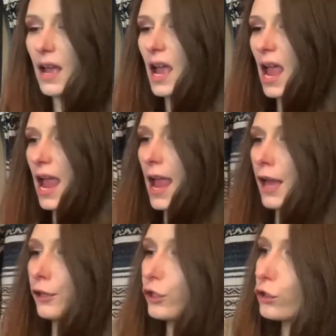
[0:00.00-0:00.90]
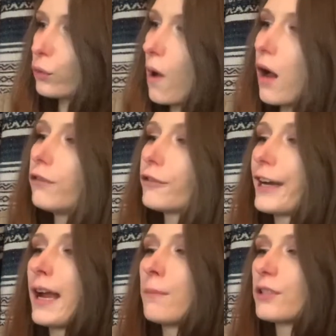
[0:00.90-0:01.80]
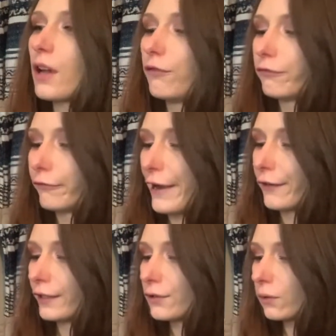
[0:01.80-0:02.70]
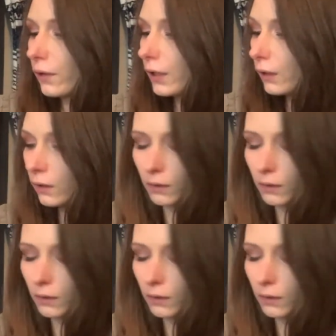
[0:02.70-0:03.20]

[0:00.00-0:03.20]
and 12 grams of fragrance oil.